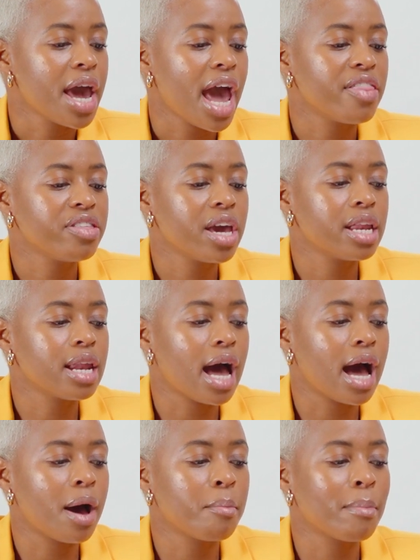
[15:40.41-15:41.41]
And then
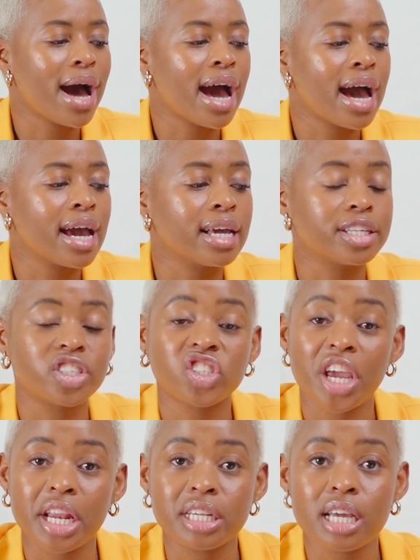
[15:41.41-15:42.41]
my
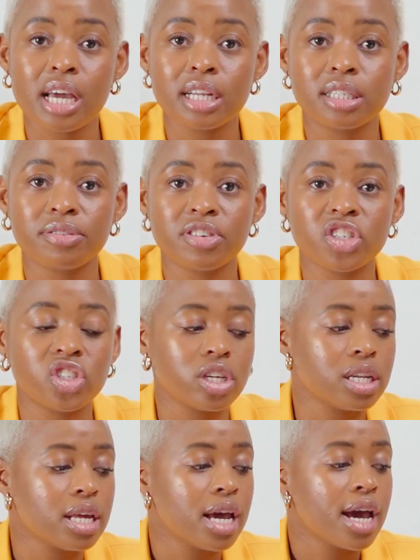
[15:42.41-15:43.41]
gender
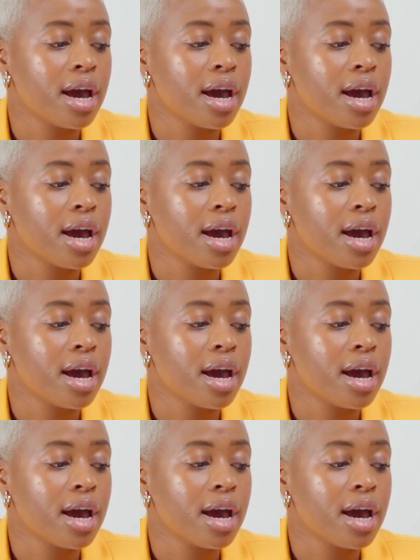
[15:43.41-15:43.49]
division,